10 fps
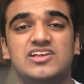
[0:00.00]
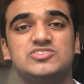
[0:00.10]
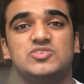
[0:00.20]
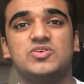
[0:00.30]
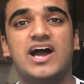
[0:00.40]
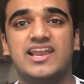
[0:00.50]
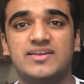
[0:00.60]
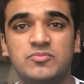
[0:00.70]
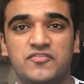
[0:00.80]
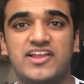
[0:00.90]
So I
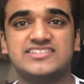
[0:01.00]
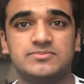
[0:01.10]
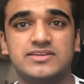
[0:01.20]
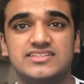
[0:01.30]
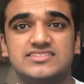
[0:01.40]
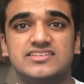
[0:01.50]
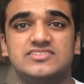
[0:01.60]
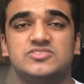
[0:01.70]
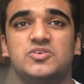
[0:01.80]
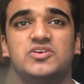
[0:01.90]
like more flexibility.
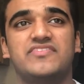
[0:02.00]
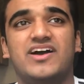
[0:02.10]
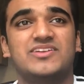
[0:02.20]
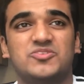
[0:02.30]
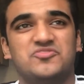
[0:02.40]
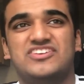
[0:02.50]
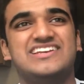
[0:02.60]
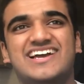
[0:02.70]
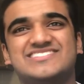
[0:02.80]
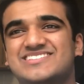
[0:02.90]
So if I don't feel like,